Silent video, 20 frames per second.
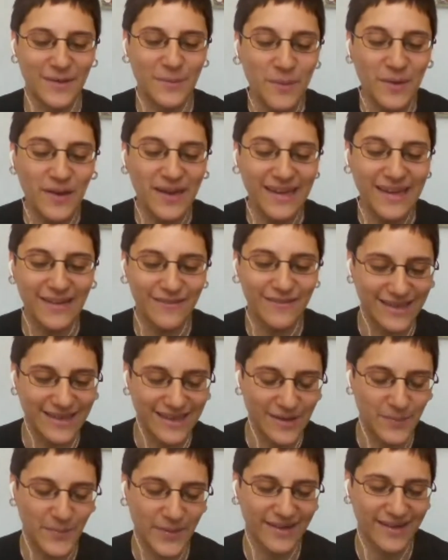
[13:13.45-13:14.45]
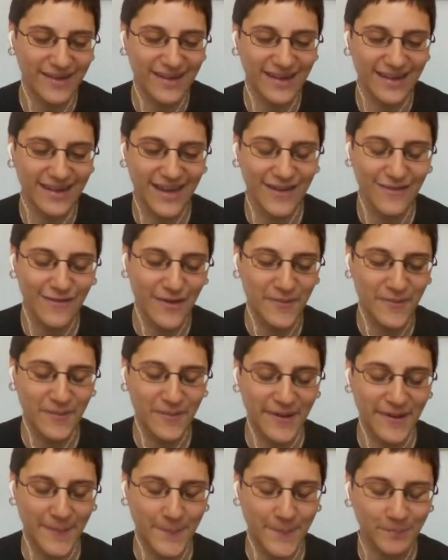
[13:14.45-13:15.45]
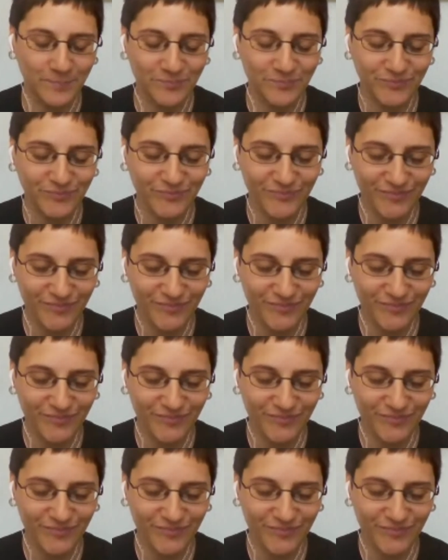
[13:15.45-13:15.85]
completely vegan, but I gave up um,